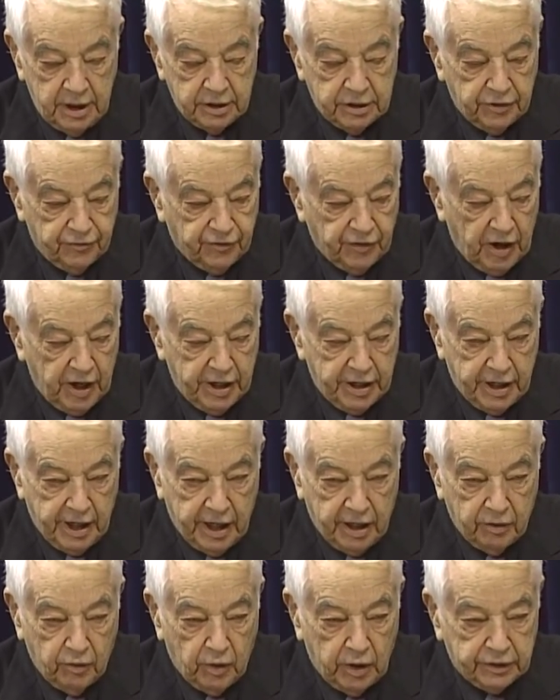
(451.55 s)
to find
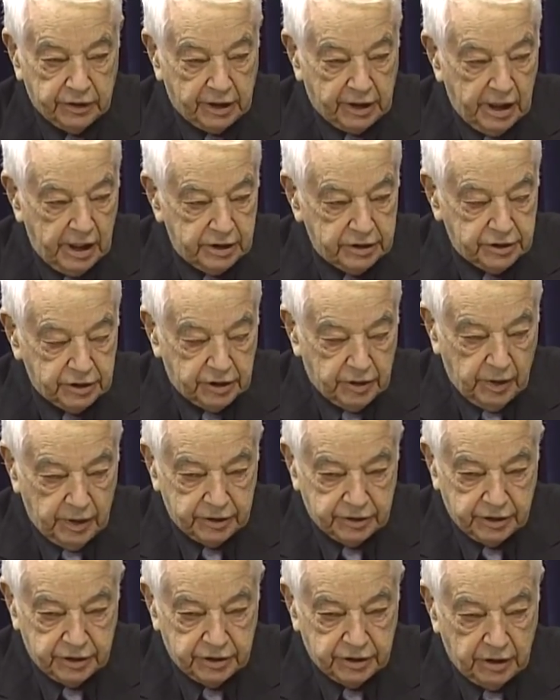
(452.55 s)
out what the
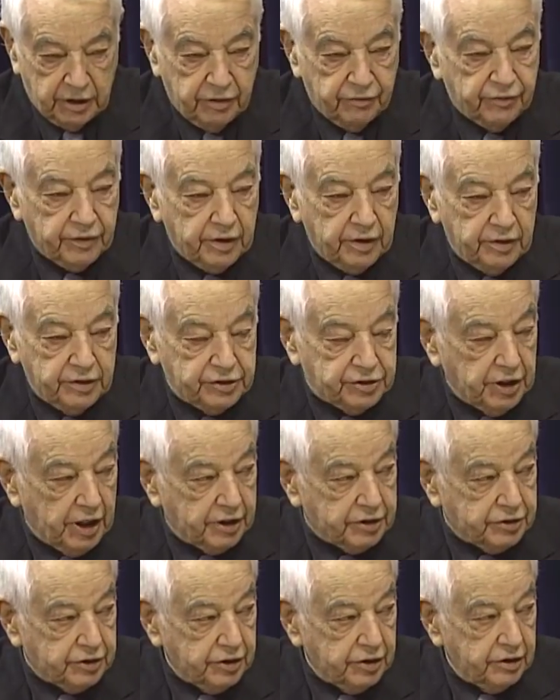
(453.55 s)
consequences of
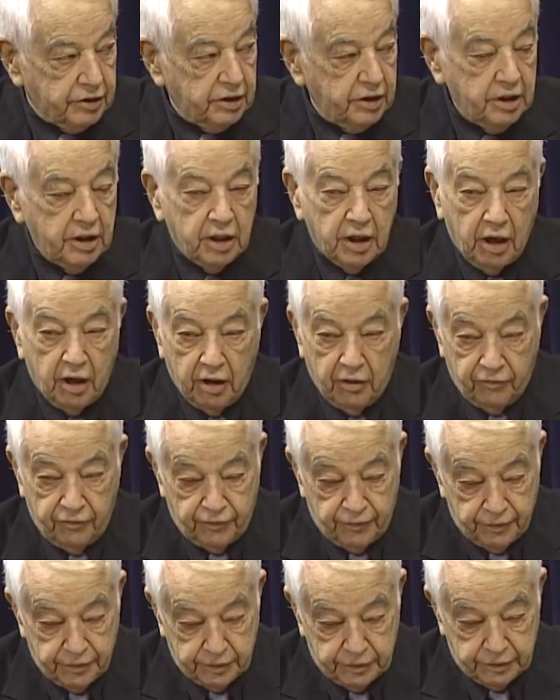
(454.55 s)
injection
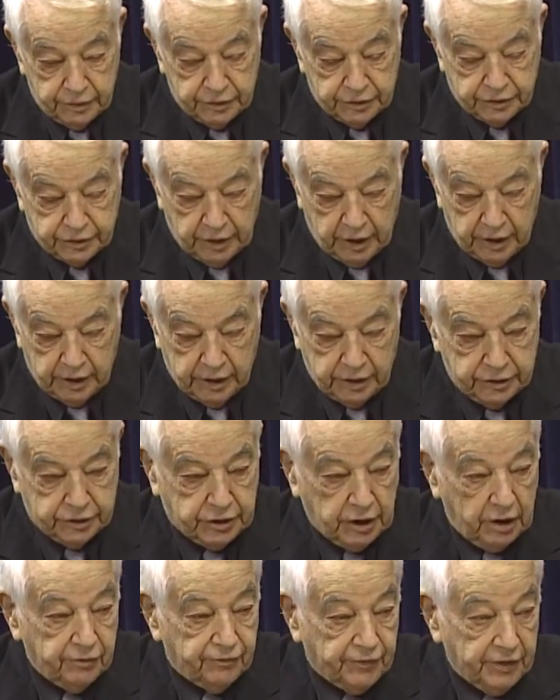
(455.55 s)
of uh,
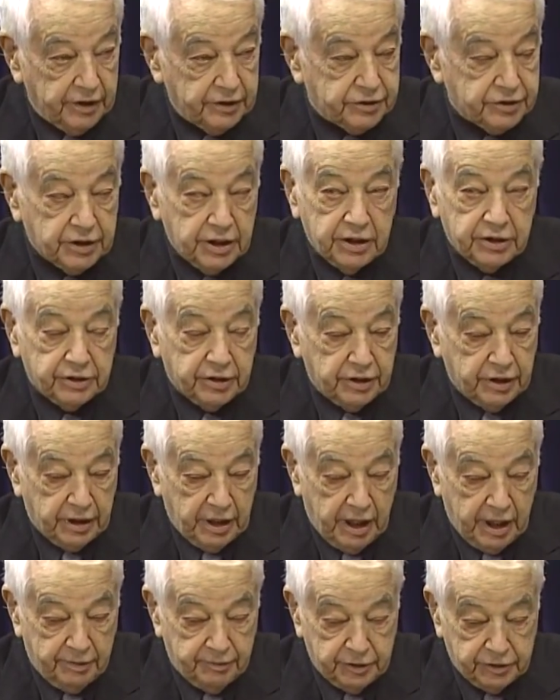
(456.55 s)
sulfates into
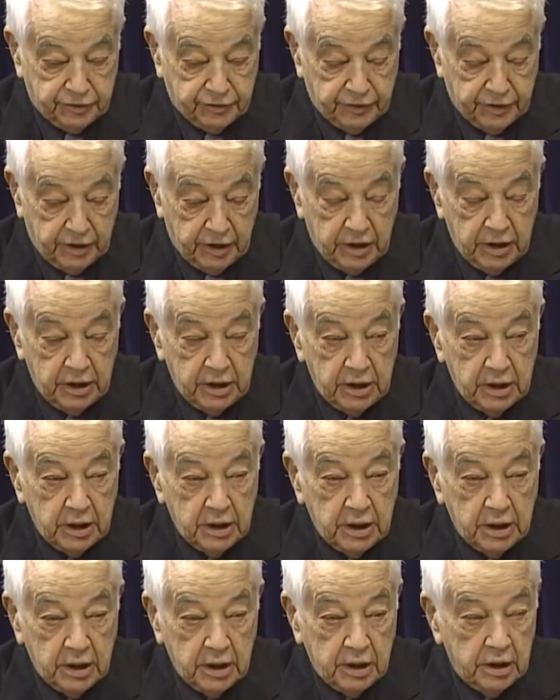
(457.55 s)
the atmosphere.
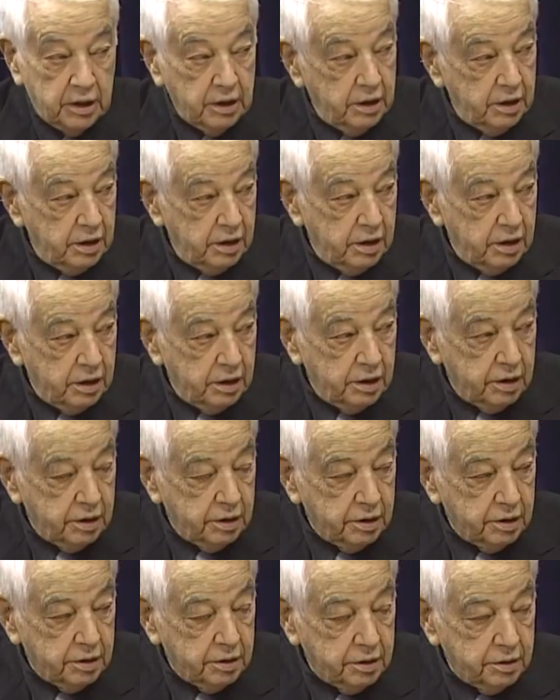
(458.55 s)
How could you tell, tell